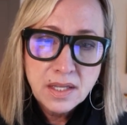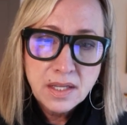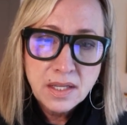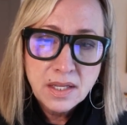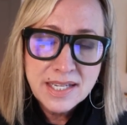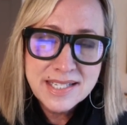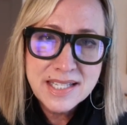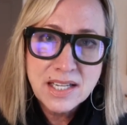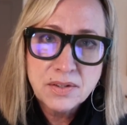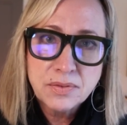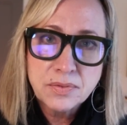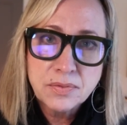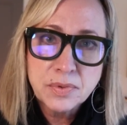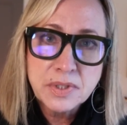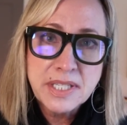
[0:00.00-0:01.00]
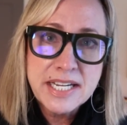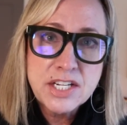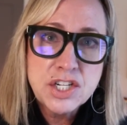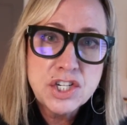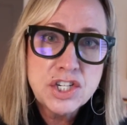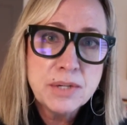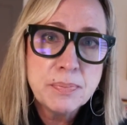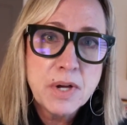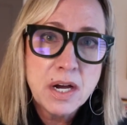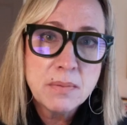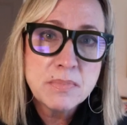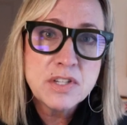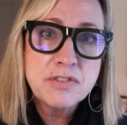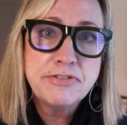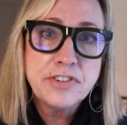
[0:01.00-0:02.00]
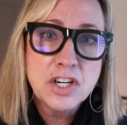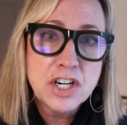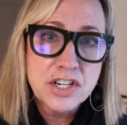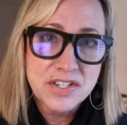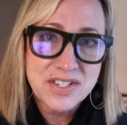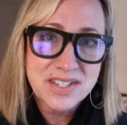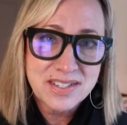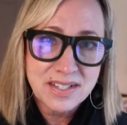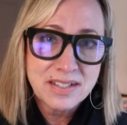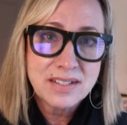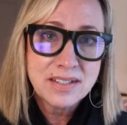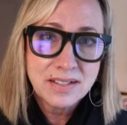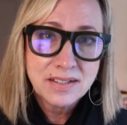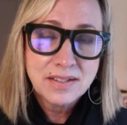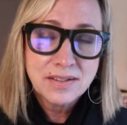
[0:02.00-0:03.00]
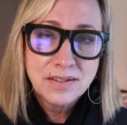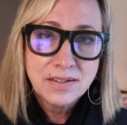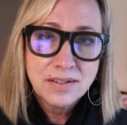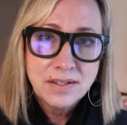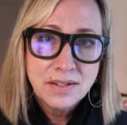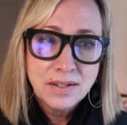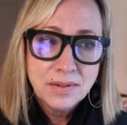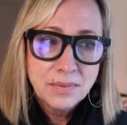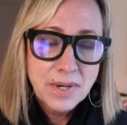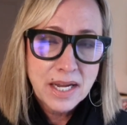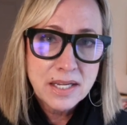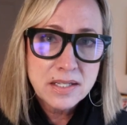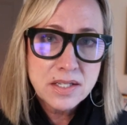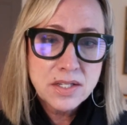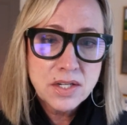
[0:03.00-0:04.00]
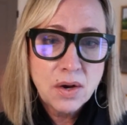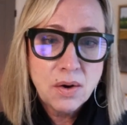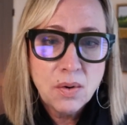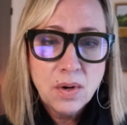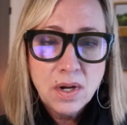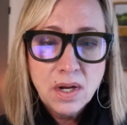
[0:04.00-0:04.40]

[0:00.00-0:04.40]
Is that relationship comes first, right? So